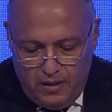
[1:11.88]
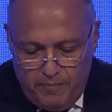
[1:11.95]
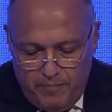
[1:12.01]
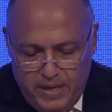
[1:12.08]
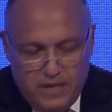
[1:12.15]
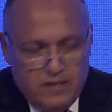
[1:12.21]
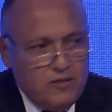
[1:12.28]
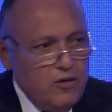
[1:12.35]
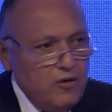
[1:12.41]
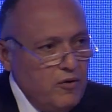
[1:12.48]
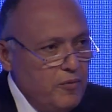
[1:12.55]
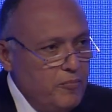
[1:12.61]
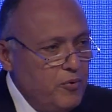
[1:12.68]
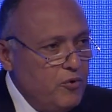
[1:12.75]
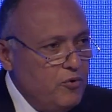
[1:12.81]
base
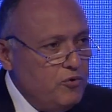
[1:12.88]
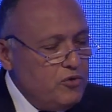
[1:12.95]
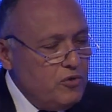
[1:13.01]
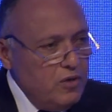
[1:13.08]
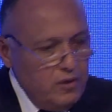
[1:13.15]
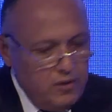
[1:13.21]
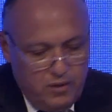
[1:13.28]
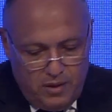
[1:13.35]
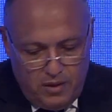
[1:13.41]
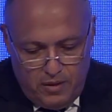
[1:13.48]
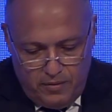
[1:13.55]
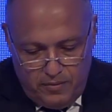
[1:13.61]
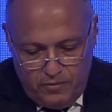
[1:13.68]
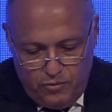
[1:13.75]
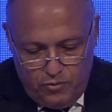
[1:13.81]
our approach
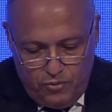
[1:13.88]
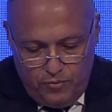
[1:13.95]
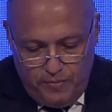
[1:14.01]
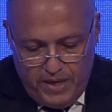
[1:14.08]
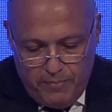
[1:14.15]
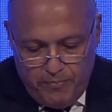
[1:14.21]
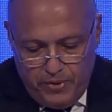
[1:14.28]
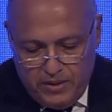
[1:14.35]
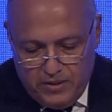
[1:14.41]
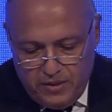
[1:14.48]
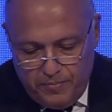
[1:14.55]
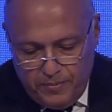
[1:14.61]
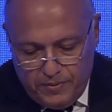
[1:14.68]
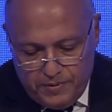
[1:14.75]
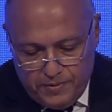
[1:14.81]
on 2 main
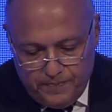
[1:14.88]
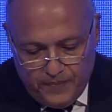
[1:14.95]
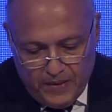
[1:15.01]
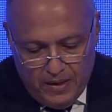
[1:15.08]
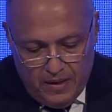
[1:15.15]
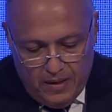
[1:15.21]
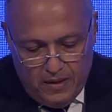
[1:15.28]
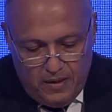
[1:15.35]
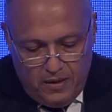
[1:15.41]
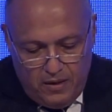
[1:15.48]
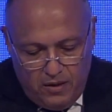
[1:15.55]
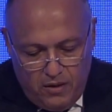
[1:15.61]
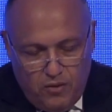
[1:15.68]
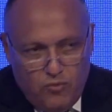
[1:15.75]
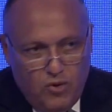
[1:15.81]
principles.
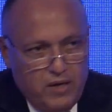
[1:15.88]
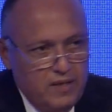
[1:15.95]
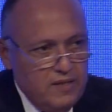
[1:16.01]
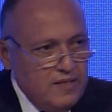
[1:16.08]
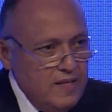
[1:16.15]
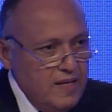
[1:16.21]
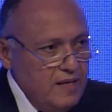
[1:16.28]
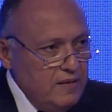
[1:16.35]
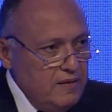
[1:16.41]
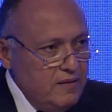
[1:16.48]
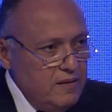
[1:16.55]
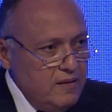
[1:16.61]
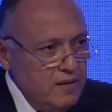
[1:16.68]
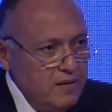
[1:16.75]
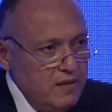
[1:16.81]
One is that
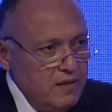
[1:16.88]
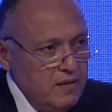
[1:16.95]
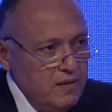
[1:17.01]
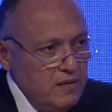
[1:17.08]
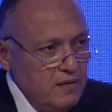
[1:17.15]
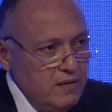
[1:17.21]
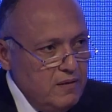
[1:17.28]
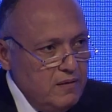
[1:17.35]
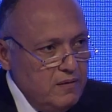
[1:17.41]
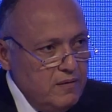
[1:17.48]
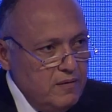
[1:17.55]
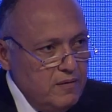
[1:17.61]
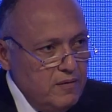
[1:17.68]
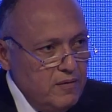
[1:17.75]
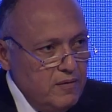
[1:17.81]

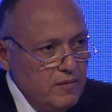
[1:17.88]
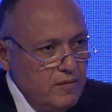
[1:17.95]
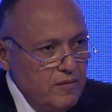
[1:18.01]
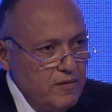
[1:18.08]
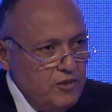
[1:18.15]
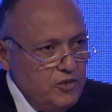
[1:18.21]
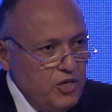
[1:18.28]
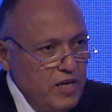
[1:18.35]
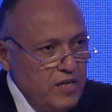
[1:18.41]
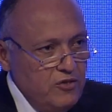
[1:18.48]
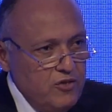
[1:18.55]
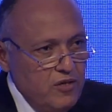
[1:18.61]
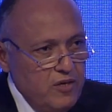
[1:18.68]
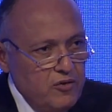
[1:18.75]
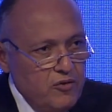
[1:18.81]
the
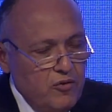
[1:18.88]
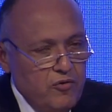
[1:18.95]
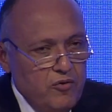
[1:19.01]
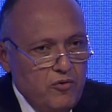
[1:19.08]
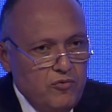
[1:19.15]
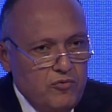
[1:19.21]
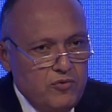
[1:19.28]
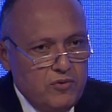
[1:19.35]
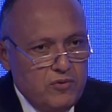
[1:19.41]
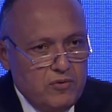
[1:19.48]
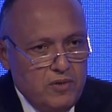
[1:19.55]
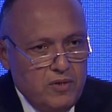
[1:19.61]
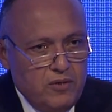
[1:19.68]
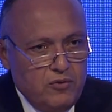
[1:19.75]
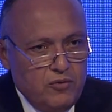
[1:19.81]
change that arose
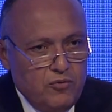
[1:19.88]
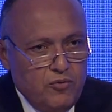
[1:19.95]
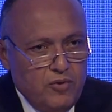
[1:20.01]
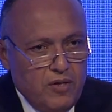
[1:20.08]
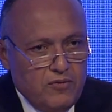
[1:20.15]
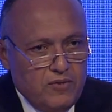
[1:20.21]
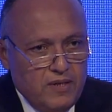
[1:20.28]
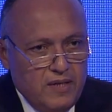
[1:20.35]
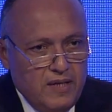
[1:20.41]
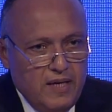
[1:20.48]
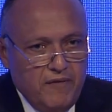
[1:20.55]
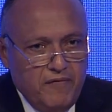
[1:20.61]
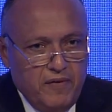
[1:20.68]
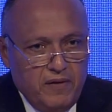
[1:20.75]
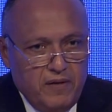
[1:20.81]
in
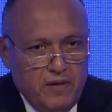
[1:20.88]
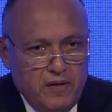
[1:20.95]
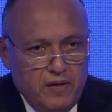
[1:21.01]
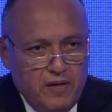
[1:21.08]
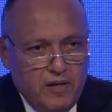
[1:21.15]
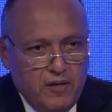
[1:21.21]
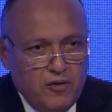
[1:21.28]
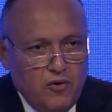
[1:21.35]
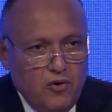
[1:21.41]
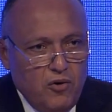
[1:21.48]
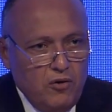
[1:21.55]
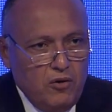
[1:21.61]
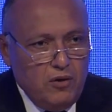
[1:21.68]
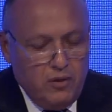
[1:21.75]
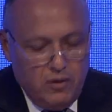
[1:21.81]
2011, the
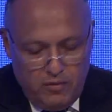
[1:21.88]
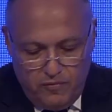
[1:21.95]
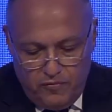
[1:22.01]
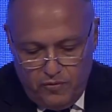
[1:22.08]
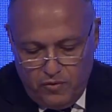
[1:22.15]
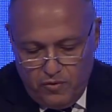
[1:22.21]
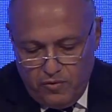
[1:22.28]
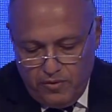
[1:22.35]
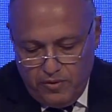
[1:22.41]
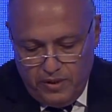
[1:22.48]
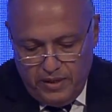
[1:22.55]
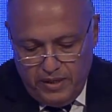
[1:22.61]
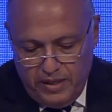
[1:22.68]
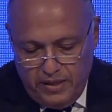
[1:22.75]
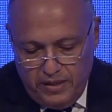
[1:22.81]
call for
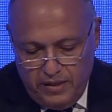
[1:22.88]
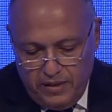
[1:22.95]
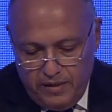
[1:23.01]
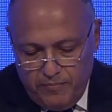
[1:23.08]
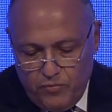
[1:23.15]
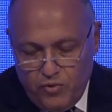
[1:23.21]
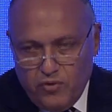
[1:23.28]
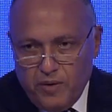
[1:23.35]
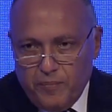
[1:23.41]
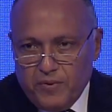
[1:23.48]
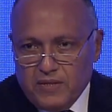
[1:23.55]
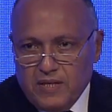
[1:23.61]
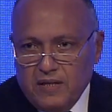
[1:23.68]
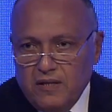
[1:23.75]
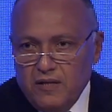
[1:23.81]
a more
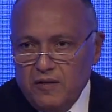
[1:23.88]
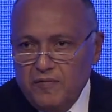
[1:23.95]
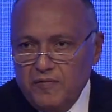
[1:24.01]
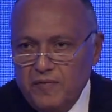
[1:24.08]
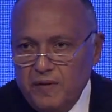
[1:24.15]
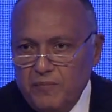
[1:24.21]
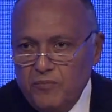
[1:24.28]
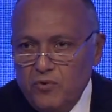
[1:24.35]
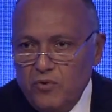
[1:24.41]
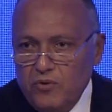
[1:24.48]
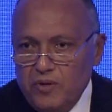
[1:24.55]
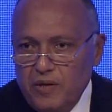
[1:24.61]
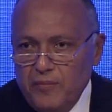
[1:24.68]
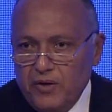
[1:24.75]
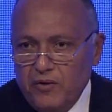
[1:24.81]
representative and
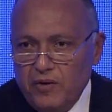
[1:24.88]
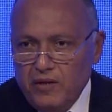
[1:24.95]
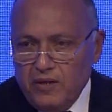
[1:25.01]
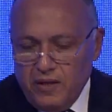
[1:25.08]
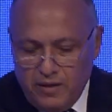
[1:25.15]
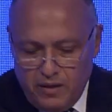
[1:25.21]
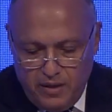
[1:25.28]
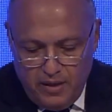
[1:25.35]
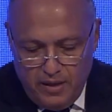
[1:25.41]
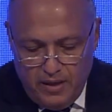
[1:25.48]
more democratic